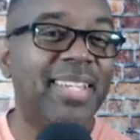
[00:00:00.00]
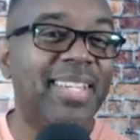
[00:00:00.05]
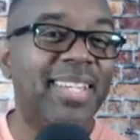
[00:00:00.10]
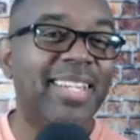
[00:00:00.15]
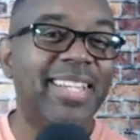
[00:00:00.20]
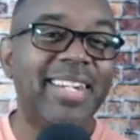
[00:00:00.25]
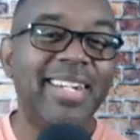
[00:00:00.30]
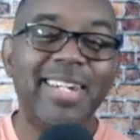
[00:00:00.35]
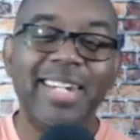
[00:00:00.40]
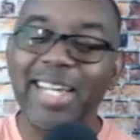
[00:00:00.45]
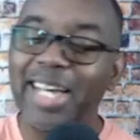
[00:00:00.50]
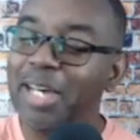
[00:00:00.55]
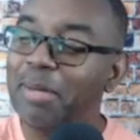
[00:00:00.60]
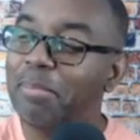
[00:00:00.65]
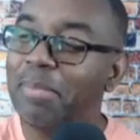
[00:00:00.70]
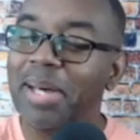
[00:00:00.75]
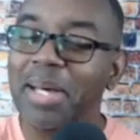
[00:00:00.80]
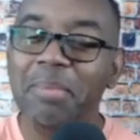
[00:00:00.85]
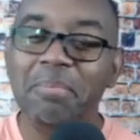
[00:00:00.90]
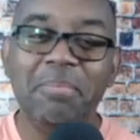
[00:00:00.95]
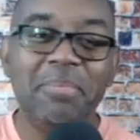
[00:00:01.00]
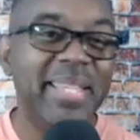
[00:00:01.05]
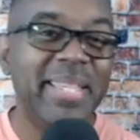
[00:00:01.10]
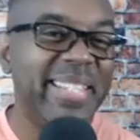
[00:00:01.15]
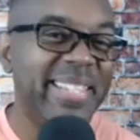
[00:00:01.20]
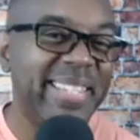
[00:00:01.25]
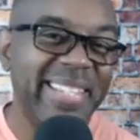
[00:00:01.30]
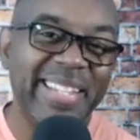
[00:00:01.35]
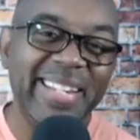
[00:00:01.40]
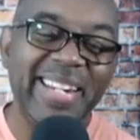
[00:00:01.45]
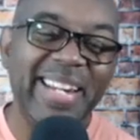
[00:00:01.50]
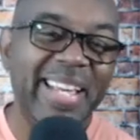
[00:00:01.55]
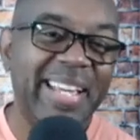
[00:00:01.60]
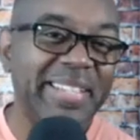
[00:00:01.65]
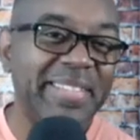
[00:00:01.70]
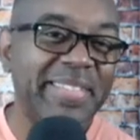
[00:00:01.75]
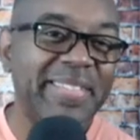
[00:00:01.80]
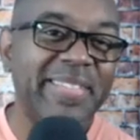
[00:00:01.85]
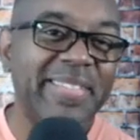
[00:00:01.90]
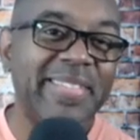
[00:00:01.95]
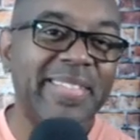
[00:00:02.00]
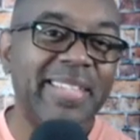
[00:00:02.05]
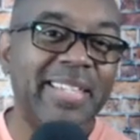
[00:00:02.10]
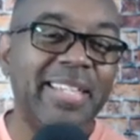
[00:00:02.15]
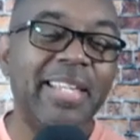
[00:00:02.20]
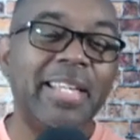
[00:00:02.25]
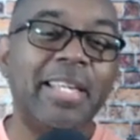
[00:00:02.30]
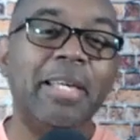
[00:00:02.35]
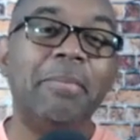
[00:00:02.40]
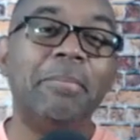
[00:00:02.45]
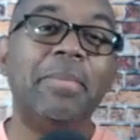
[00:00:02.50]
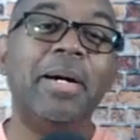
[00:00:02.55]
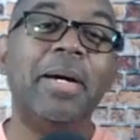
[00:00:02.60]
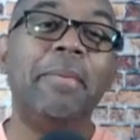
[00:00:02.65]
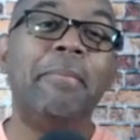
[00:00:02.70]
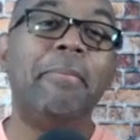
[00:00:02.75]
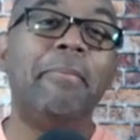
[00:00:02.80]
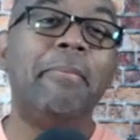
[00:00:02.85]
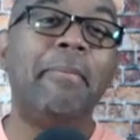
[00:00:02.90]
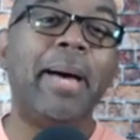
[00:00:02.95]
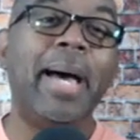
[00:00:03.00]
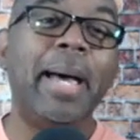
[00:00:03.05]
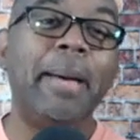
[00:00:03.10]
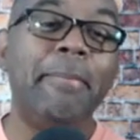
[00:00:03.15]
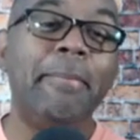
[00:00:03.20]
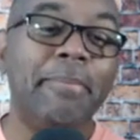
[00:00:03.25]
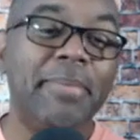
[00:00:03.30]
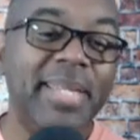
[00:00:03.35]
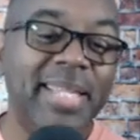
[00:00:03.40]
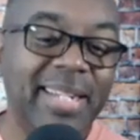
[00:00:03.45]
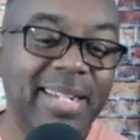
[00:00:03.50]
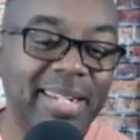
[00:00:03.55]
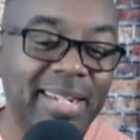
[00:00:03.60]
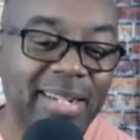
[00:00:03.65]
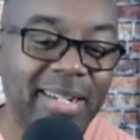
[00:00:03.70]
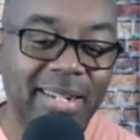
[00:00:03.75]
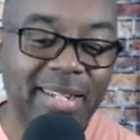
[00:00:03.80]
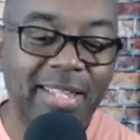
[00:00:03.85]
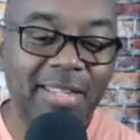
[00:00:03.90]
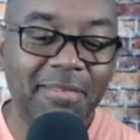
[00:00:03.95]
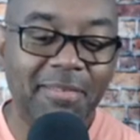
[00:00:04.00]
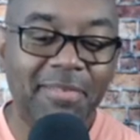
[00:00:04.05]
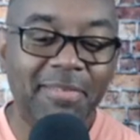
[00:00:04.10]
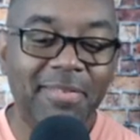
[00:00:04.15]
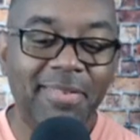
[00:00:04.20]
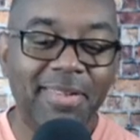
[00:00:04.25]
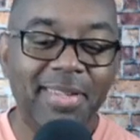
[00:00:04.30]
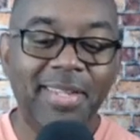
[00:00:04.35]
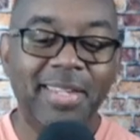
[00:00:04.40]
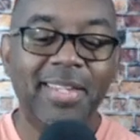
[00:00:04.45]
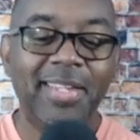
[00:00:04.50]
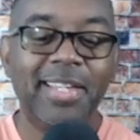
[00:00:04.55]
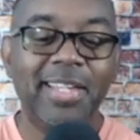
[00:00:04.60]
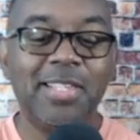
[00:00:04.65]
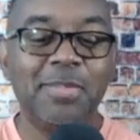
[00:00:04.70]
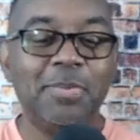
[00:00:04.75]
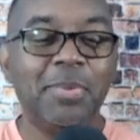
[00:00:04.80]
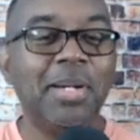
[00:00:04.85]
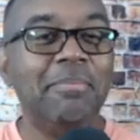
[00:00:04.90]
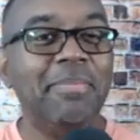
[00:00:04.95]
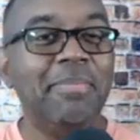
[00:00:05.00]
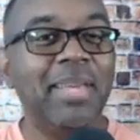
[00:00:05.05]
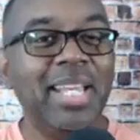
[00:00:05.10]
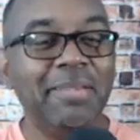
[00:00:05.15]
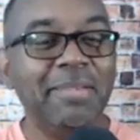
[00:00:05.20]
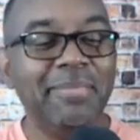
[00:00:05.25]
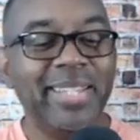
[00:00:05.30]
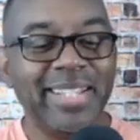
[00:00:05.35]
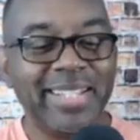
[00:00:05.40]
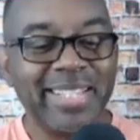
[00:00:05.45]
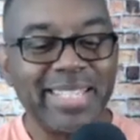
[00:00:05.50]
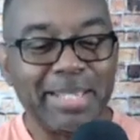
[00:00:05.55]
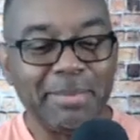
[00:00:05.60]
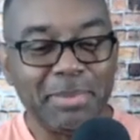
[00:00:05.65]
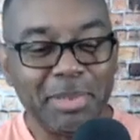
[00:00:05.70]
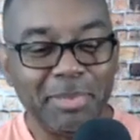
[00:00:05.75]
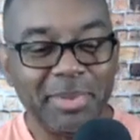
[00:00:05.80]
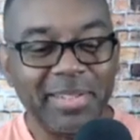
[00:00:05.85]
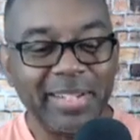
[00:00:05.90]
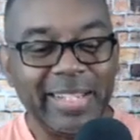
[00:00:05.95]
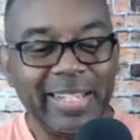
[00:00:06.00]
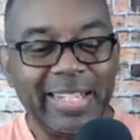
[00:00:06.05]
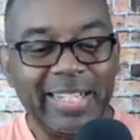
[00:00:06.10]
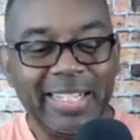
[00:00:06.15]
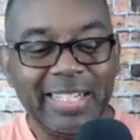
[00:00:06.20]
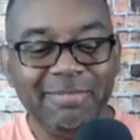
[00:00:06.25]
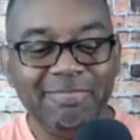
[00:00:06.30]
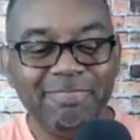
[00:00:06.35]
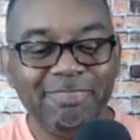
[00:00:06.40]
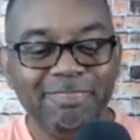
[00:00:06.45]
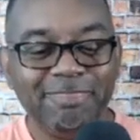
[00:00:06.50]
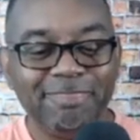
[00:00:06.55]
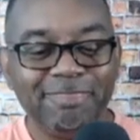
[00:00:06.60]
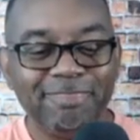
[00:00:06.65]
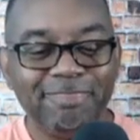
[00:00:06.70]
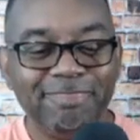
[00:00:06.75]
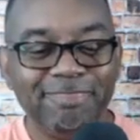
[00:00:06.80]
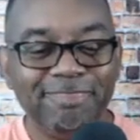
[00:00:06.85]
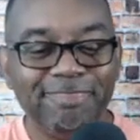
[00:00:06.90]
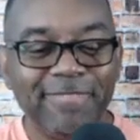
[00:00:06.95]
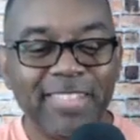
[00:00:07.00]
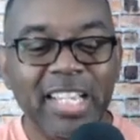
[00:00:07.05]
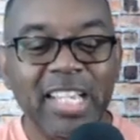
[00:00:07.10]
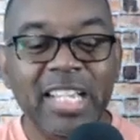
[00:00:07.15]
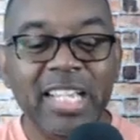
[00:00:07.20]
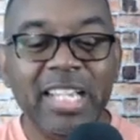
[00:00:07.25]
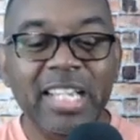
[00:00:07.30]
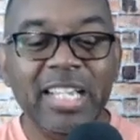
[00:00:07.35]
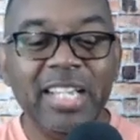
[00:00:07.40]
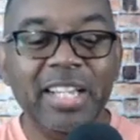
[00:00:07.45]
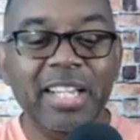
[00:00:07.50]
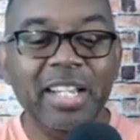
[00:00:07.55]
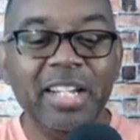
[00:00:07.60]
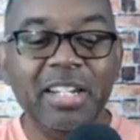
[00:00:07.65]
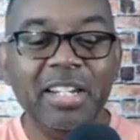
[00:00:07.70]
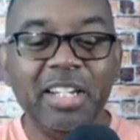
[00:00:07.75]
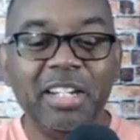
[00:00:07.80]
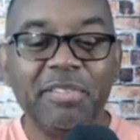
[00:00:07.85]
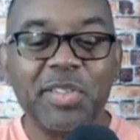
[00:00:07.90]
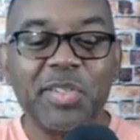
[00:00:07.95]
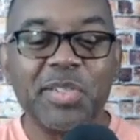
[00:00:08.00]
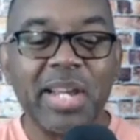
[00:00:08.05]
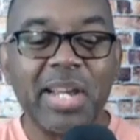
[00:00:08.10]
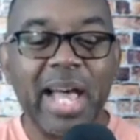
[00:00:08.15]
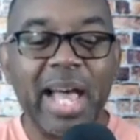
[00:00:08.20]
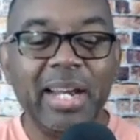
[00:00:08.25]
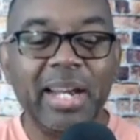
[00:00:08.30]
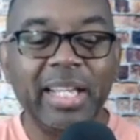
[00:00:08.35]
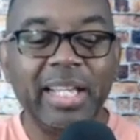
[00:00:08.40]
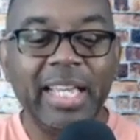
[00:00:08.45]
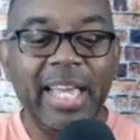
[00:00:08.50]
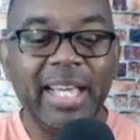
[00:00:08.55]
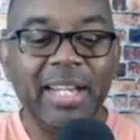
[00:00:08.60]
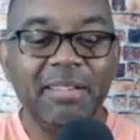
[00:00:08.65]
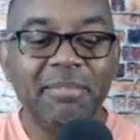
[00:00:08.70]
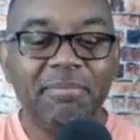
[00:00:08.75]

not my busyness, but my belief is what made me acceptable to God. Look at verse 9 again.